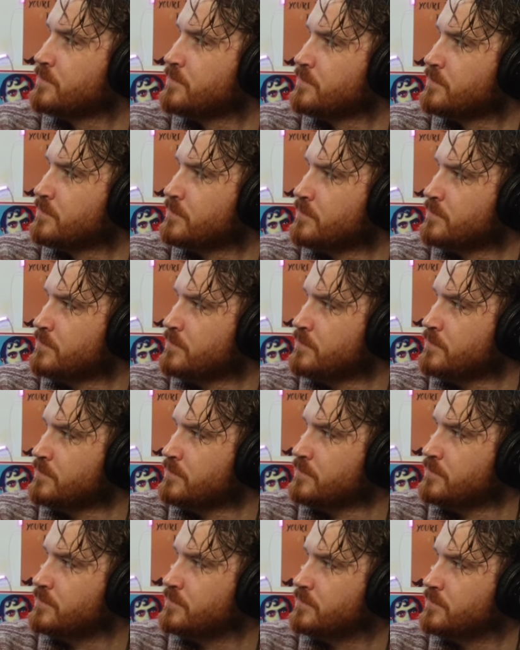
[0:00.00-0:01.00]

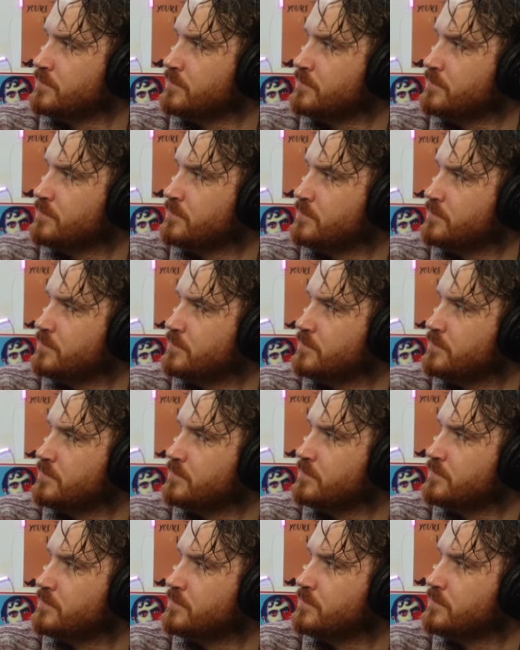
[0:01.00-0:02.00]

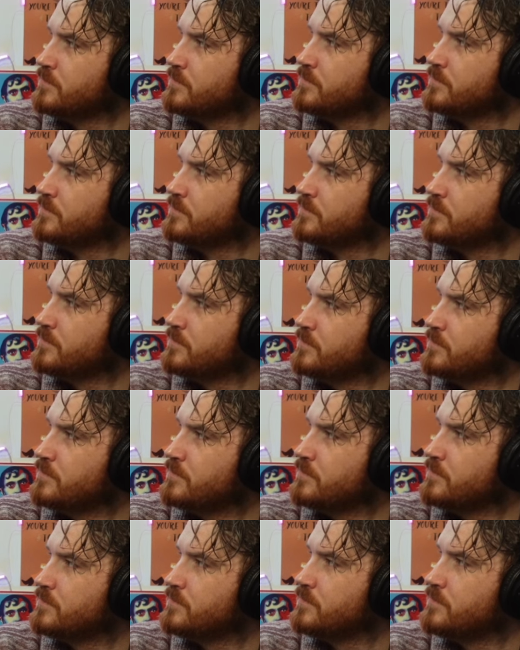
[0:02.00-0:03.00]

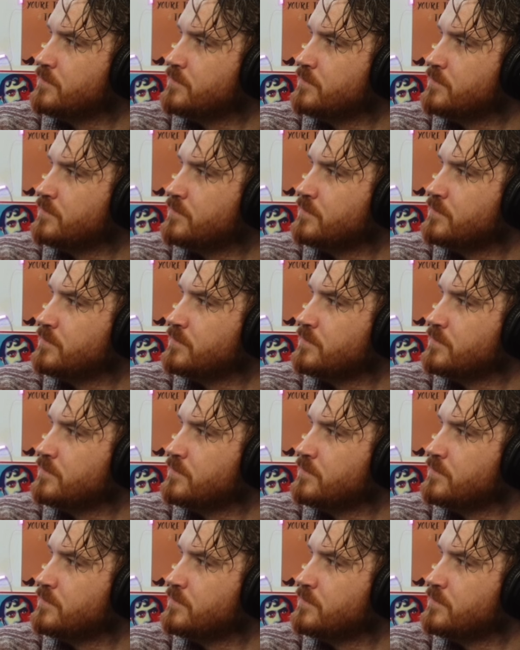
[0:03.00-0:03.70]
(silent)